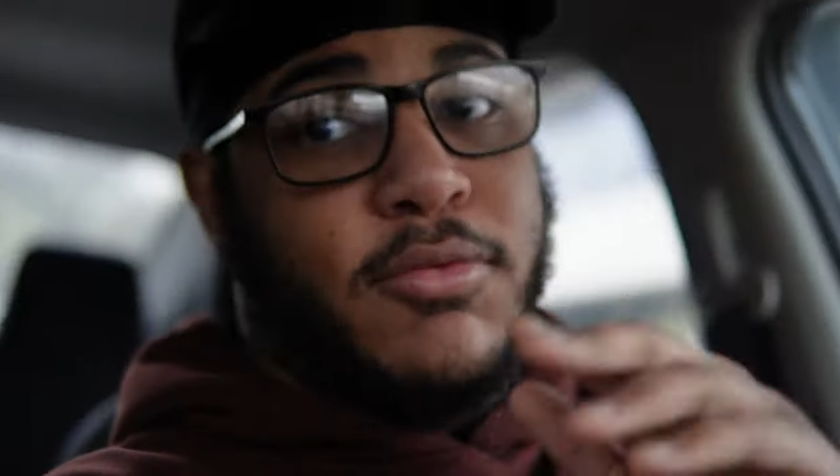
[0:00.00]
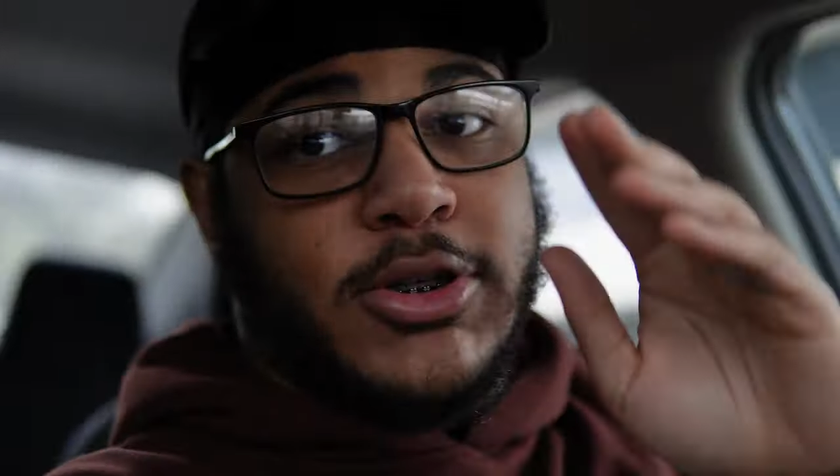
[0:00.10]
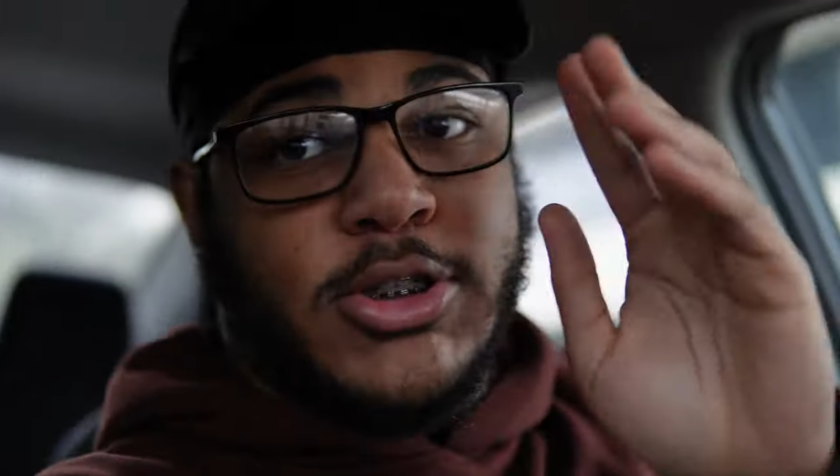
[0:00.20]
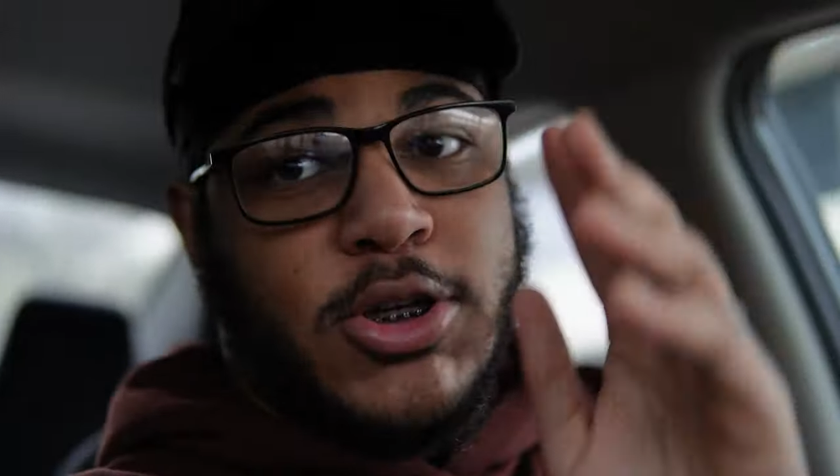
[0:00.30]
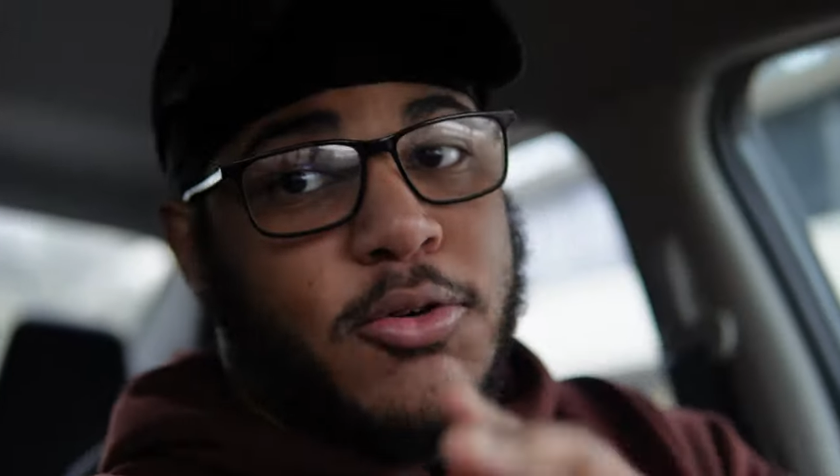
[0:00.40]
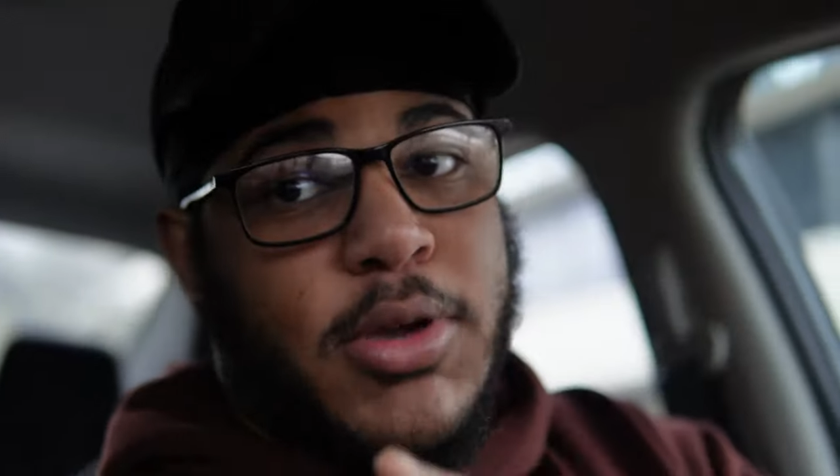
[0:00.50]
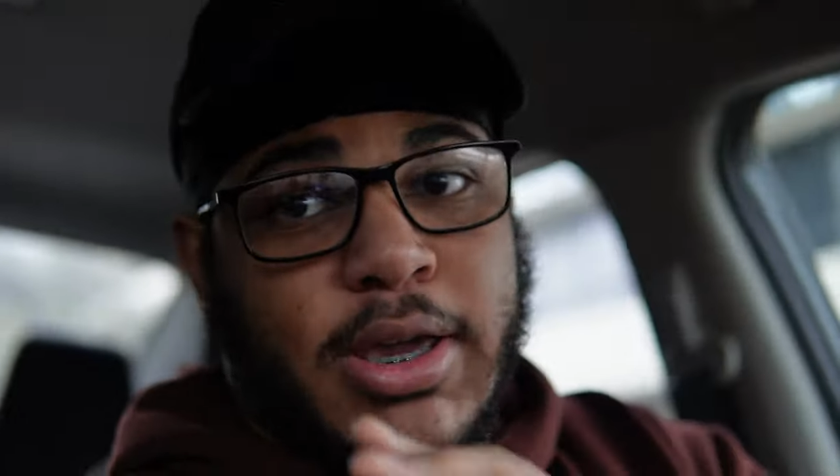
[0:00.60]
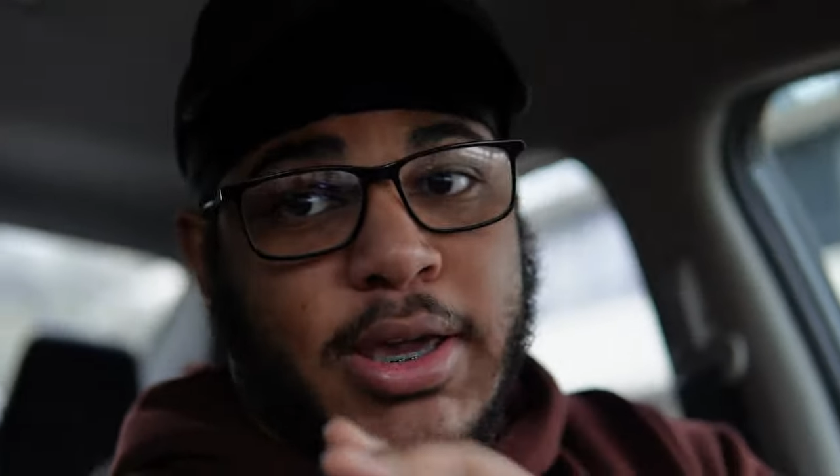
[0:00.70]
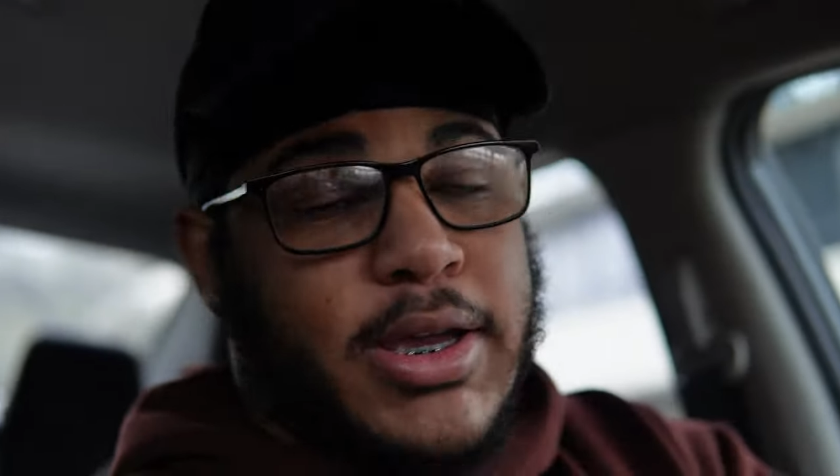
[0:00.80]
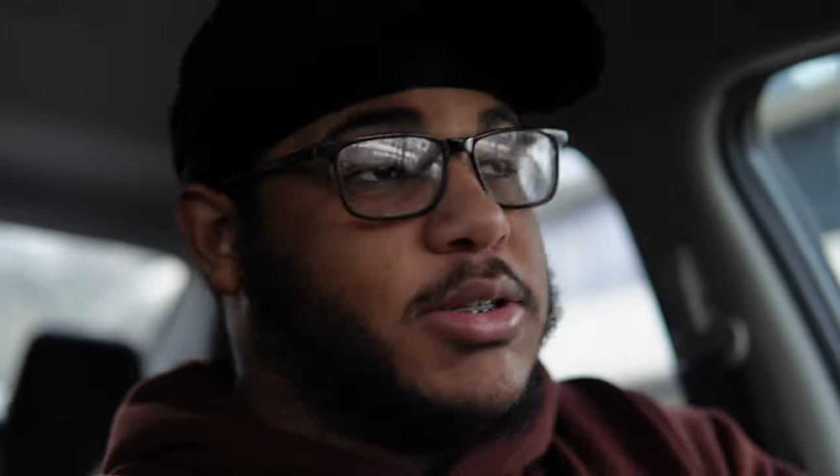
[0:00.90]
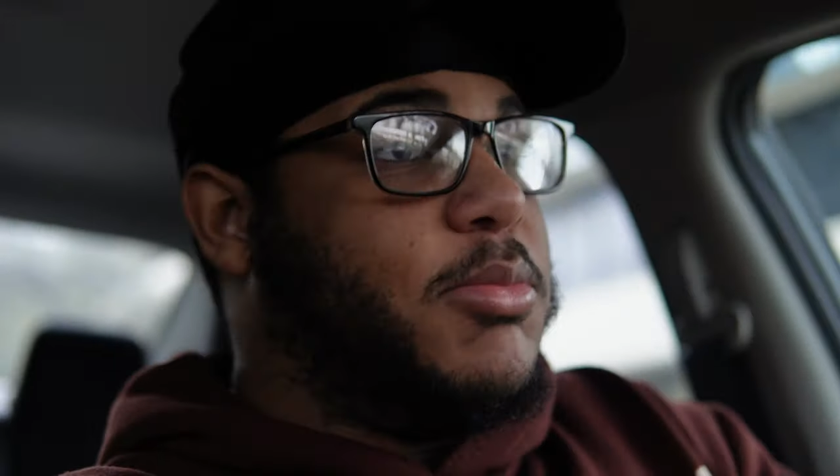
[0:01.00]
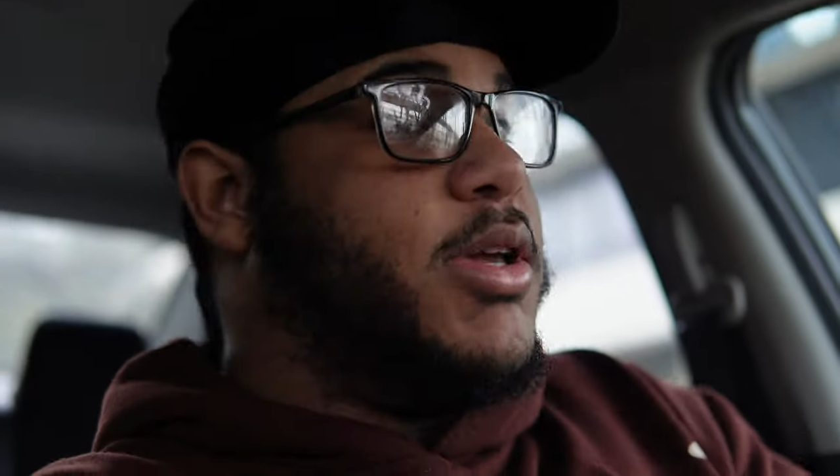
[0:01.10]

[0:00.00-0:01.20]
for sure. He ain't catching